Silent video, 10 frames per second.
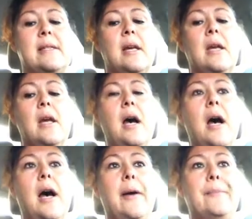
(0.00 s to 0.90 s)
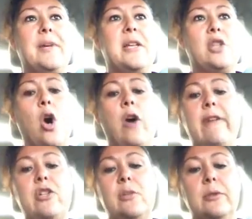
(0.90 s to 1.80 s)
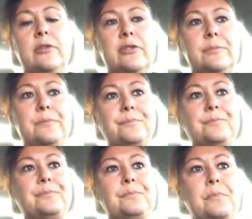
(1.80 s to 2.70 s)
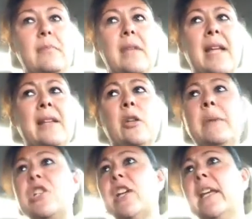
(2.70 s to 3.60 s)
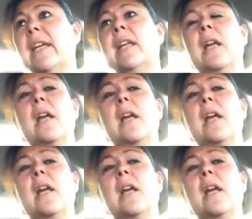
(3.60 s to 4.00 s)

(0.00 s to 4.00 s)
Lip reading: because it's all vegetables and a little bit of chicken.